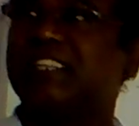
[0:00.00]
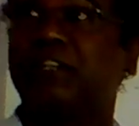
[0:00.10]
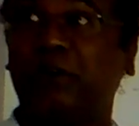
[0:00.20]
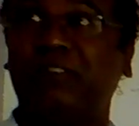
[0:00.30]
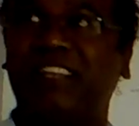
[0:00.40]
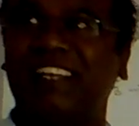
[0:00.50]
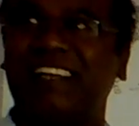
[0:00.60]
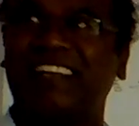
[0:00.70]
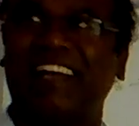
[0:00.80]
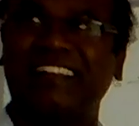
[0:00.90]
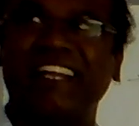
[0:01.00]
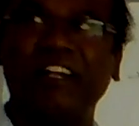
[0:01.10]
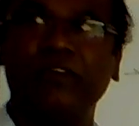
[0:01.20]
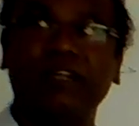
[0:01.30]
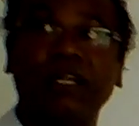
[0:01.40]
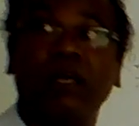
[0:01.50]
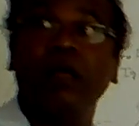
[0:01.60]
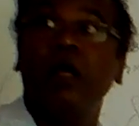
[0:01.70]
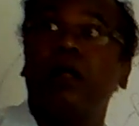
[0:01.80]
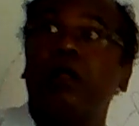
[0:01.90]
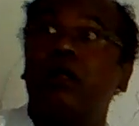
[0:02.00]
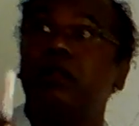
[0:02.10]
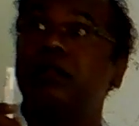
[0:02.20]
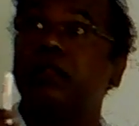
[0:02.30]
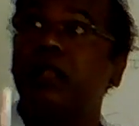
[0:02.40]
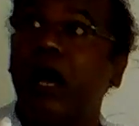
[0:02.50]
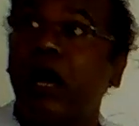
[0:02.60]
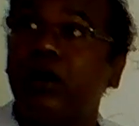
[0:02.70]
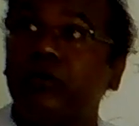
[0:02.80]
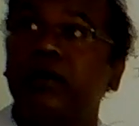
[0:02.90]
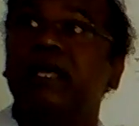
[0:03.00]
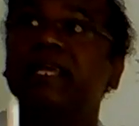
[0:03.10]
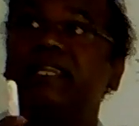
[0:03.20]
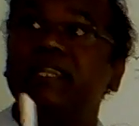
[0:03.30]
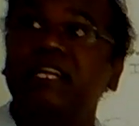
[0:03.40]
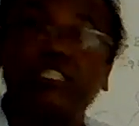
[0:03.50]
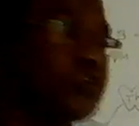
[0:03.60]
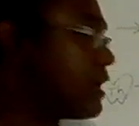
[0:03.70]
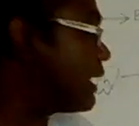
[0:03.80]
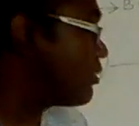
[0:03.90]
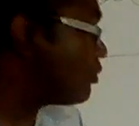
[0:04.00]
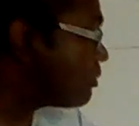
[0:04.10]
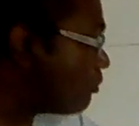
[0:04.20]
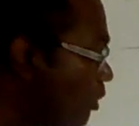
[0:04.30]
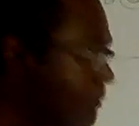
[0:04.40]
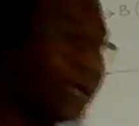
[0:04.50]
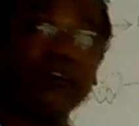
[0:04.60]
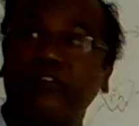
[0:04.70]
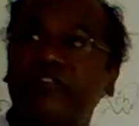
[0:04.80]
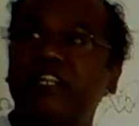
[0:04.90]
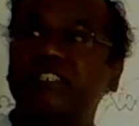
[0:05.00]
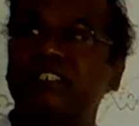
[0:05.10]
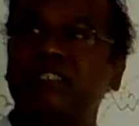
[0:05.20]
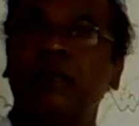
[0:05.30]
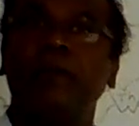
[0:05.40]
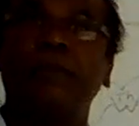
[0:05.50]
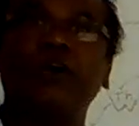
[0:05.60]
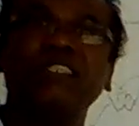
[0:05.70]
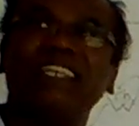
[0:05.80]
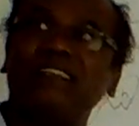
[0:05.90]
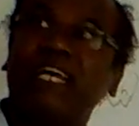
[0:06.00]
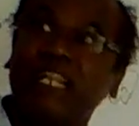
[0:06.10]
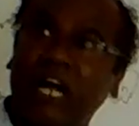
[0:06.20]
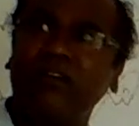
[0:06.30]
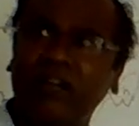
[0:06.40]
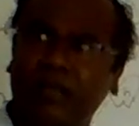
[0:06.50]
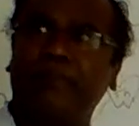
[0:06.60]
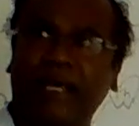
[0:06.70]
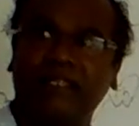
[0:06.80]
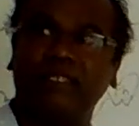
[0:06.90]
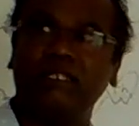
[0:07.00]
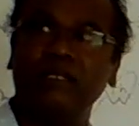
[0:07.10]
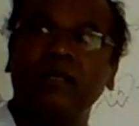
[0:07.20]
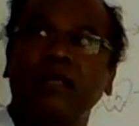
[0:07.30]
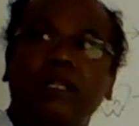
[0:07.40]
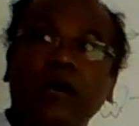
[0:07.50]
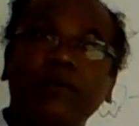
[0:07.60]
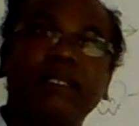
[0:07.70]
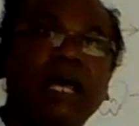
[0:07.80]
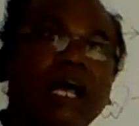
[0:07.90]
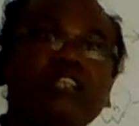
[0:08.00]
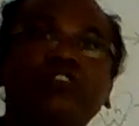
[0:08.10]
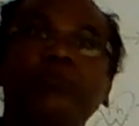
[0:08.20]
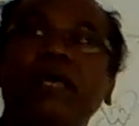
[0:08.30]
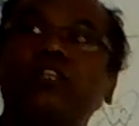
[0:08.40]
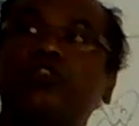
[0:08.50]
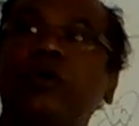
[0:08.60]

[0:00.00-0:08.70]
a good thing at the end of the day. Now, it needs to recruit more macrophages because it has encountered a pathogen. Now it has to make sure